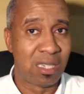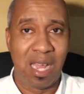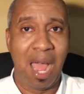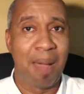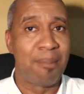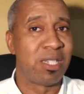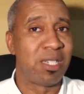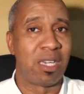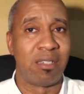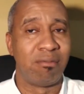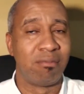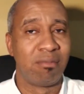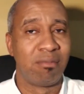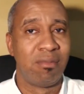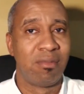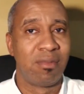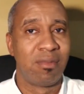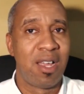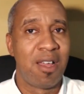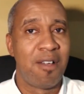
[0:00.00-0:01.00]
Amazon.
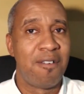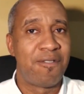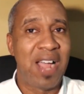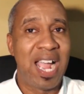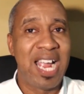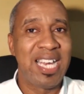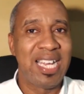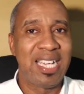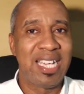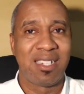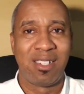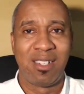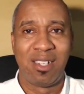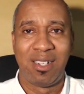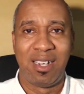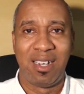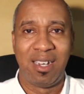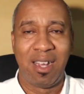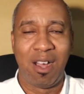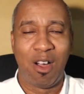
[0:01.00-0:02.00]
Mm-hmm. Find it,
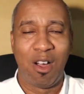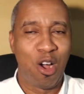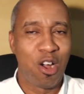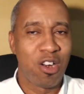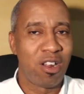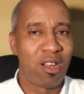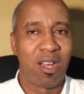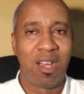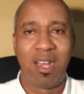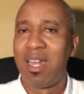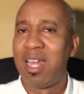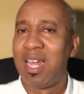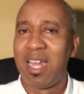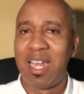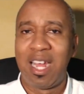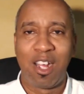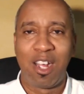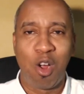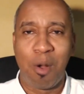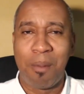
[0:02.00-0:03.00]
order,
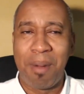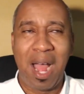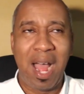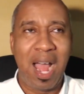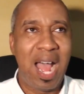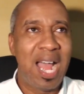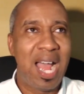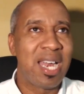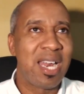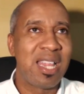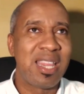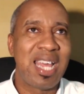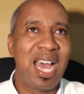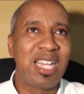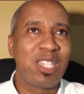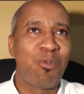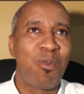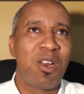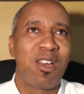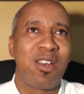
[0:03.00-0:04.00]
come. And
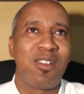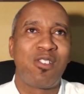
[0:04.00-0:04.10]
that's one of the